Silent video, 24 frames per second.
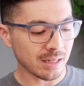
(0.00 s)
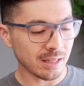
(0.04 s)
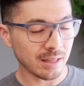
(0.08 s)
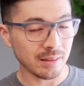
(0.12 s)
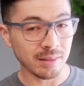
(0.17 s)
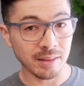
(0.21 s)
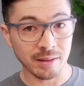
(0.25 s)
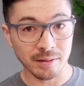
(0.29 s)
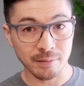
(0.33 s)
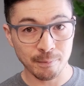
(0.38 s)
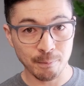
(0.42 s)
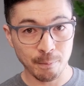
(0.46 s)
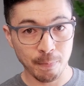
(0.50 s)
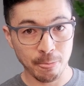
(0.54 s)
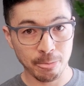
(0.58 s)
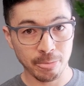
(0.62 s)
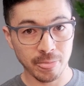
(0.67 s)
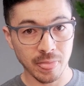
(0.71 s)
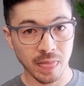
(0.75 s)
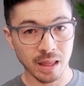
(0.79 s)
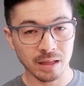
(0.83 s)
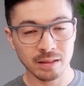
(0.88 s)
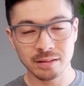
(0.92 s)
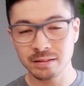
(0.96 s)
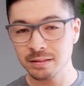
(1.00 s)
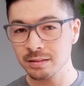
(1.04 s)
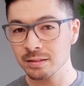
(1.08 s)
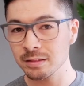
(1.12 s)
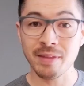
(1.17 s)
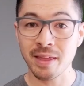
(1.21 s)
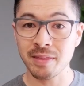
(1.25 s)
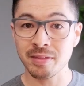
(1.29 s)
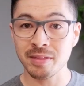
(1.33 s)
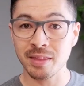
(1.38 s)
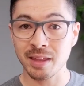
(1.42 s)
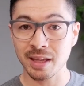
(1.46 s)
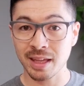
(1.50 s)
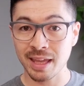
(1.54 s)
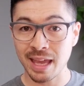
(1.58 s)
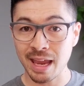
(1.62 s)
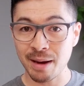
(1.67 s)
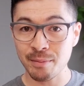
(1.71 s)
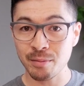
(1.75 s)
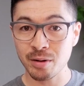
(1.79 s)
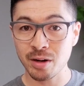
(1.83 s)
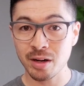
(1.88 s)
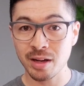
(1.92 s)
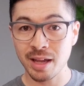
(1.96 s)
the
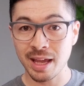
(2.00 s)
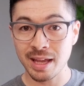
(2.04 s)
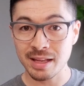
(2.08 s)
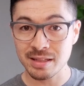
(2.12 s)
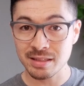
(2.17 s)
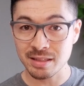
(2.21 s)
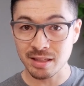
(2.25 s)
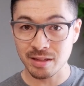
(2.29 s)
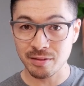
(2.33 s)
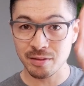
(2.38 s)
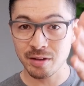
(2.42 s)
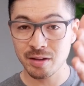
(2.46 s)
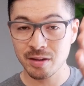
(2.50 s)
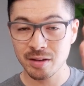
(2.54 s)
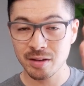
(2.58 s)
camera has a...